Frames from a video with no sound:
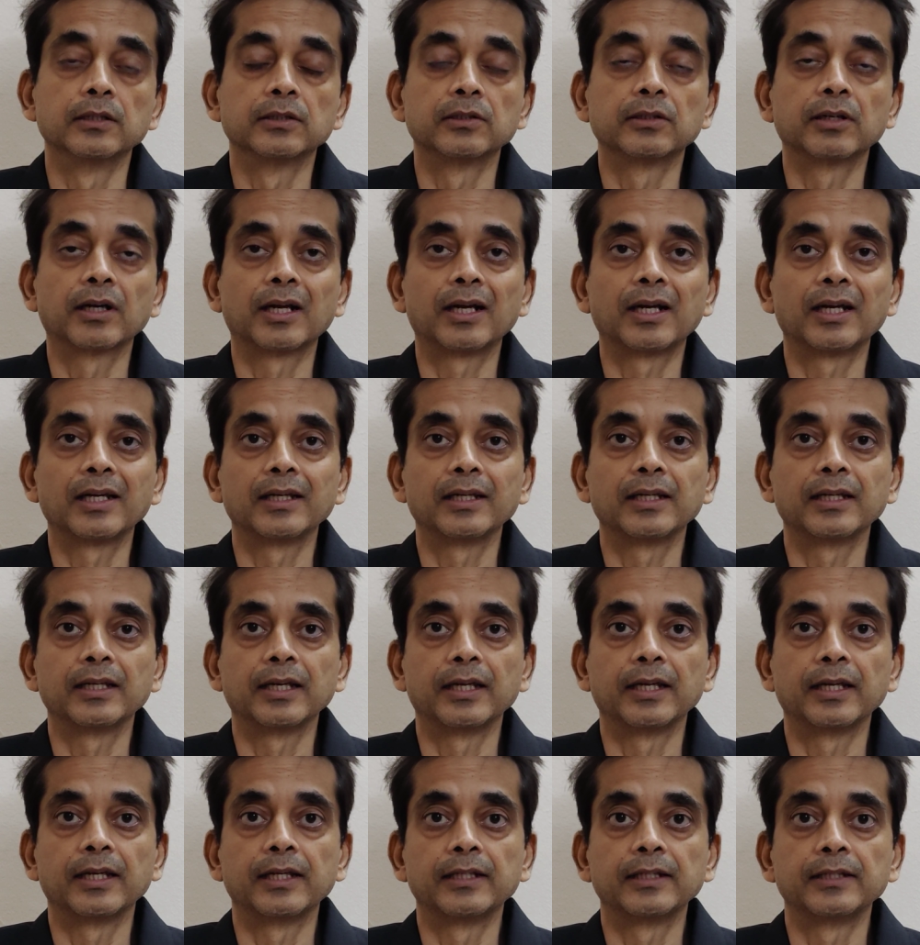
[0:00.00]
try
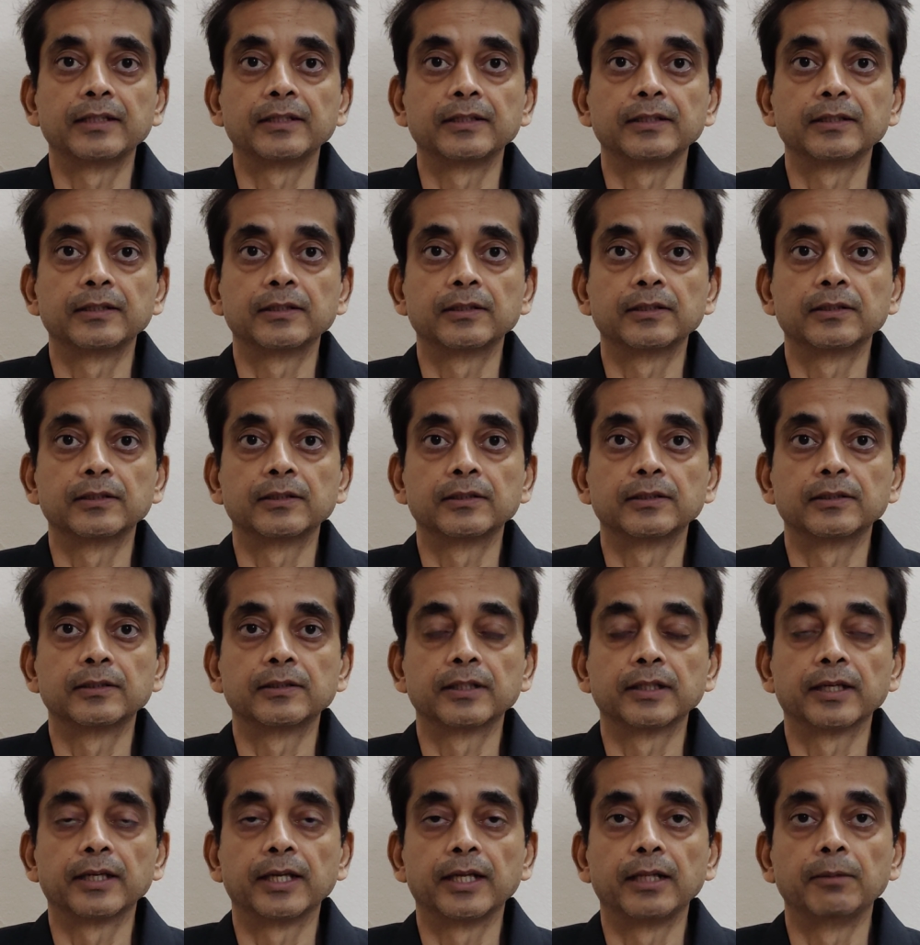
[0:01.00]
and
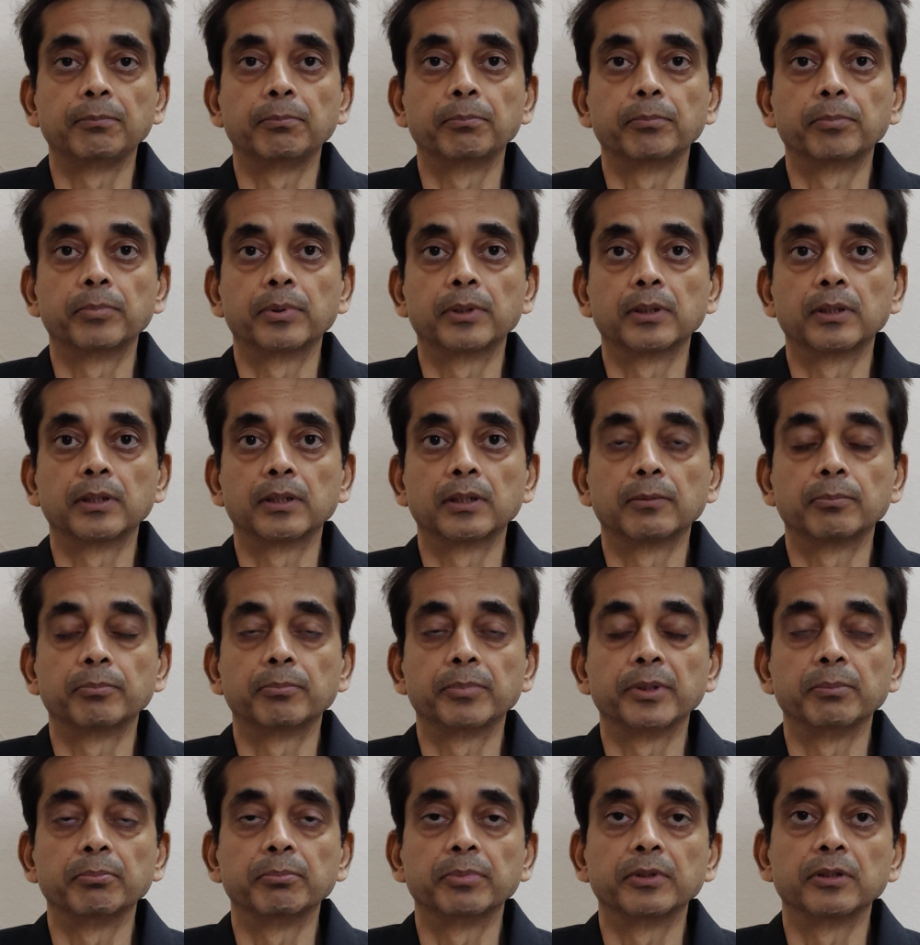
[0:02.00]
help
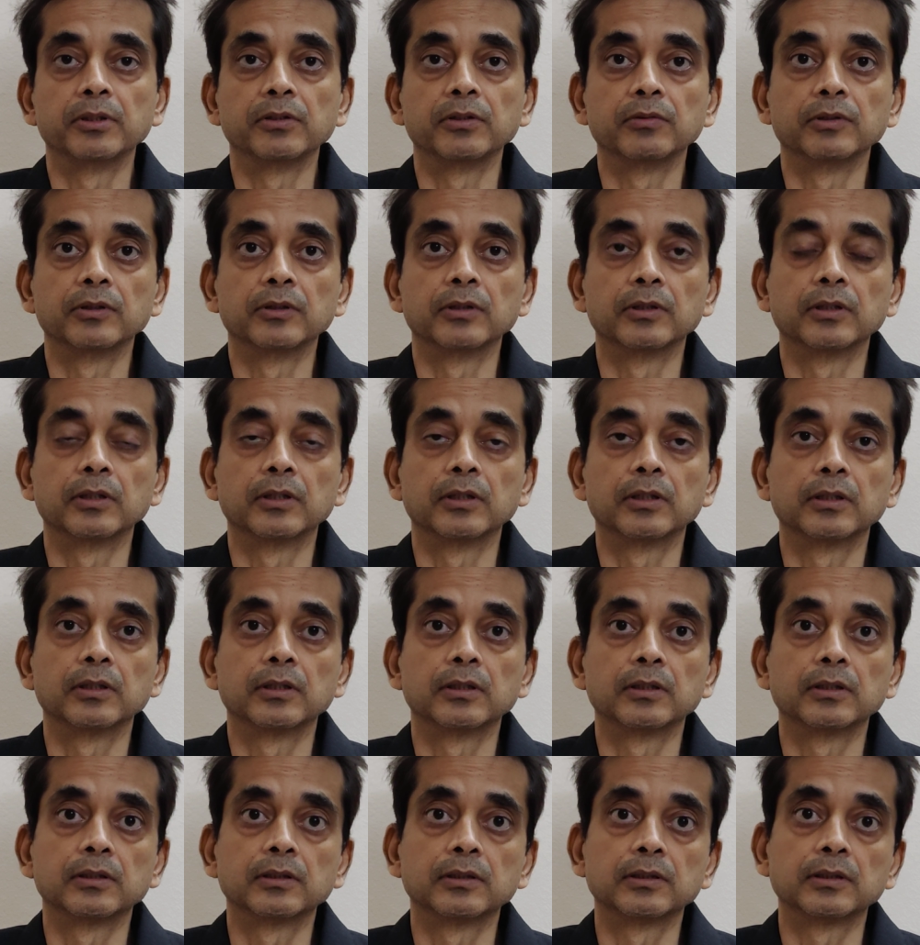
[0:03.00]
people
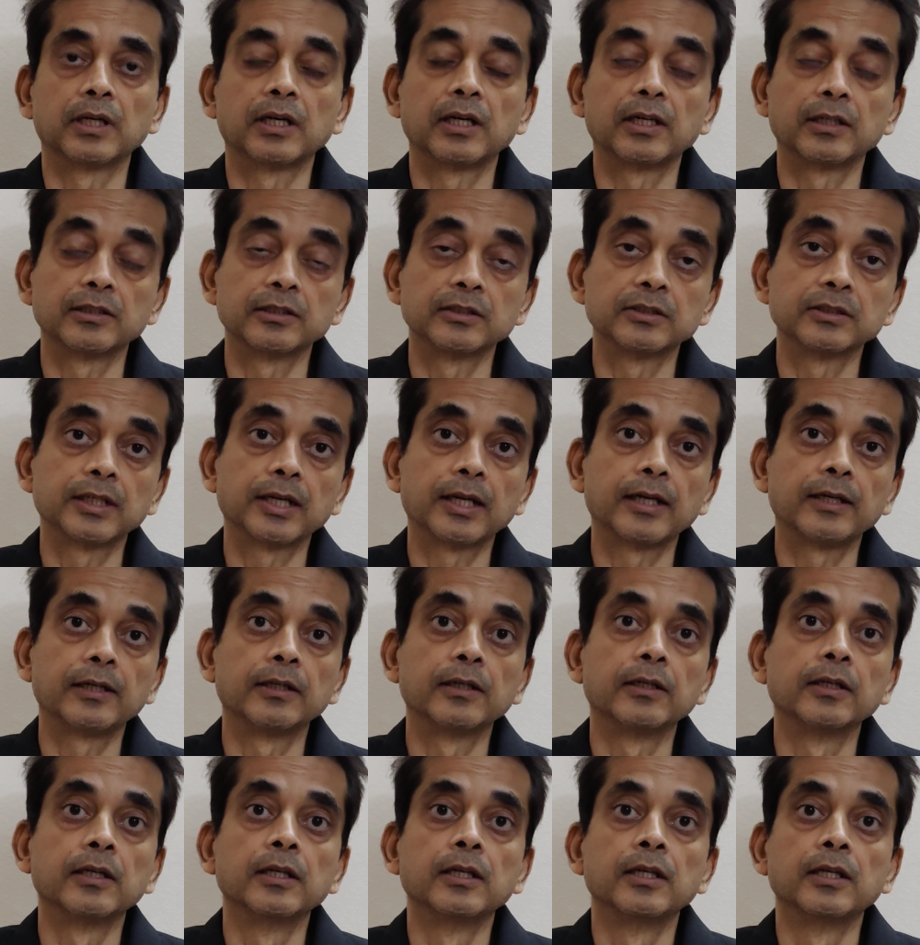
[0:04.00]

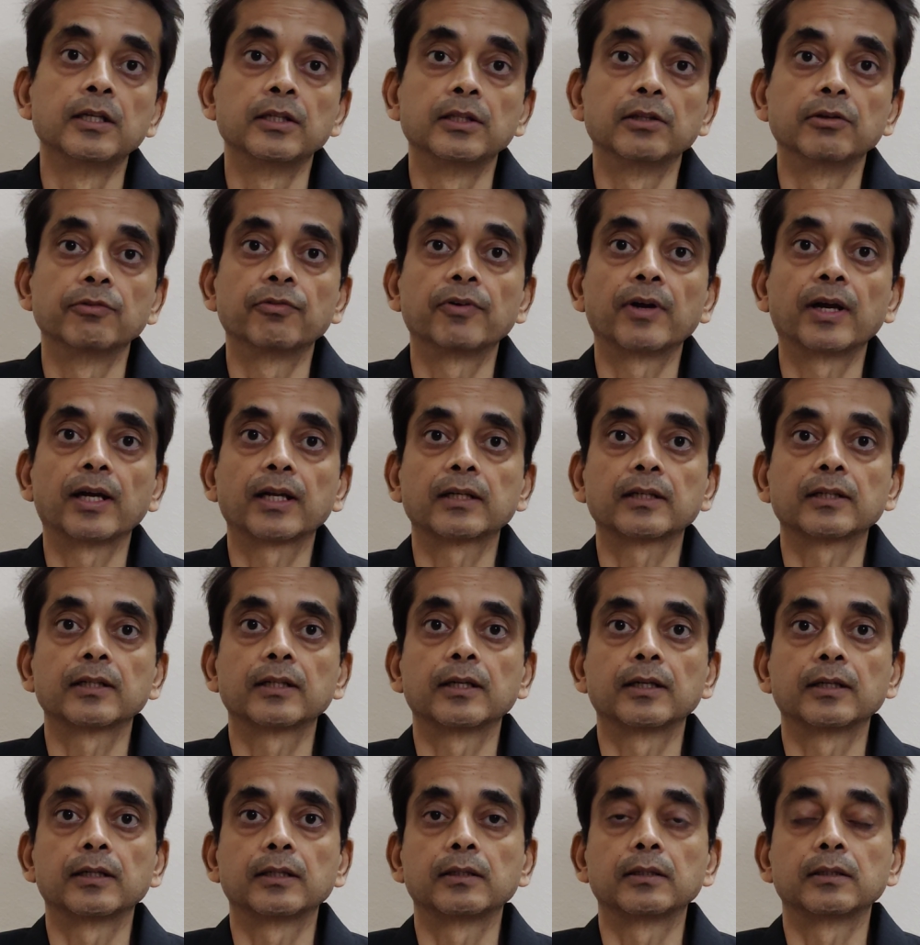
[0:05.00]
understand the fact
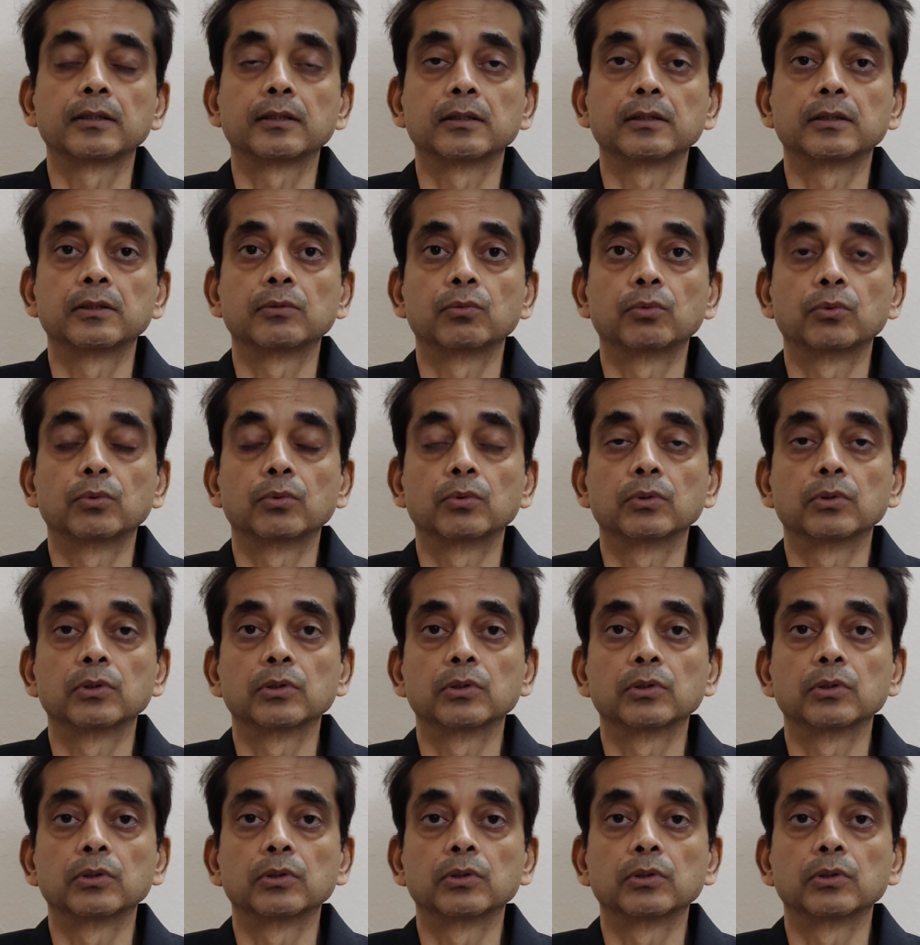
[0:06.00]
that the